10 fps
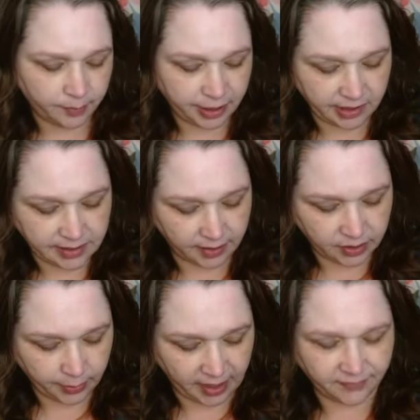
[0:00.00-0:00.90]
because I
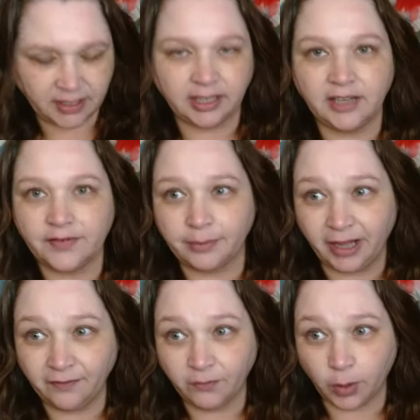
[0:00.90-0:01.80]
do have to leave in
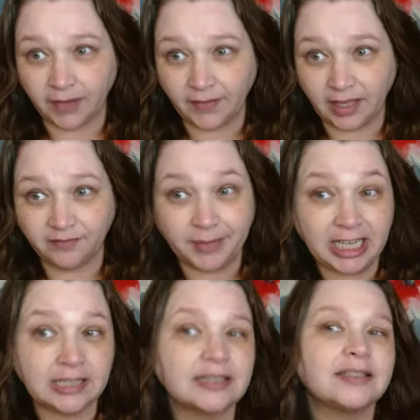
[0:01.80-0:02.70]
about 45
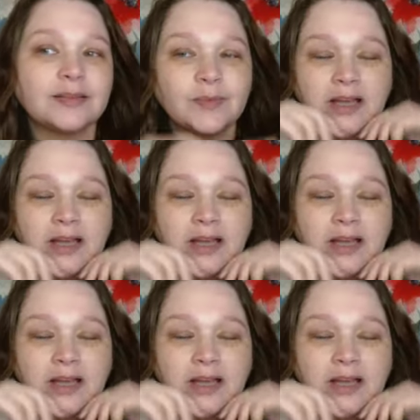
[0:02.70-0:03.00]
minutes,